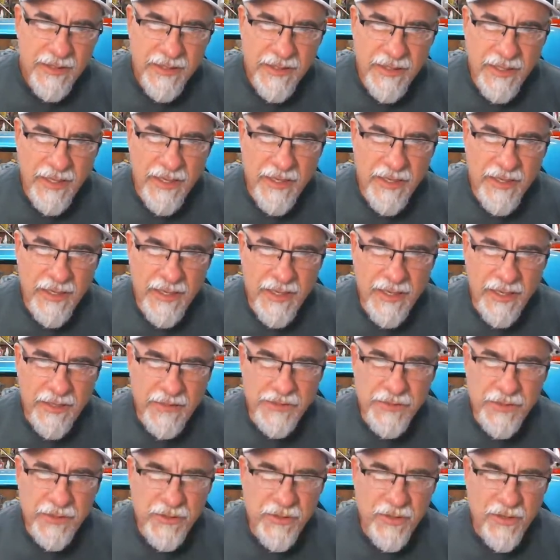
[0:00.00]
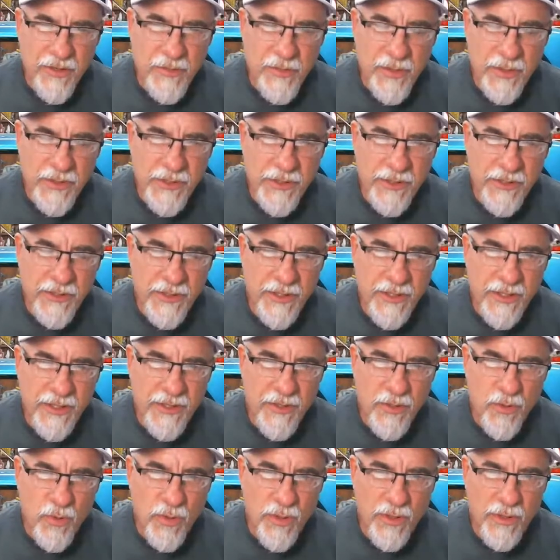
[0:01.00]
Now, how's the chrome on your
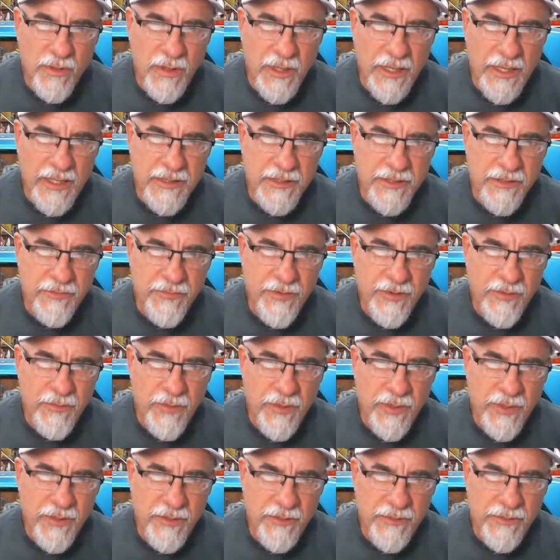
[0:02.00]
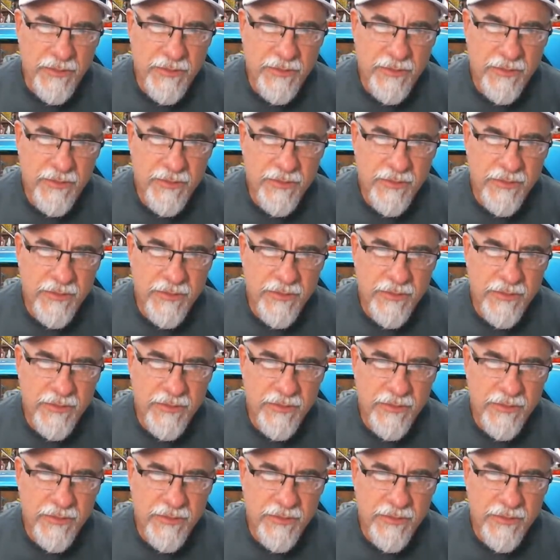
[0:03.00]
quarter glass and vent windows?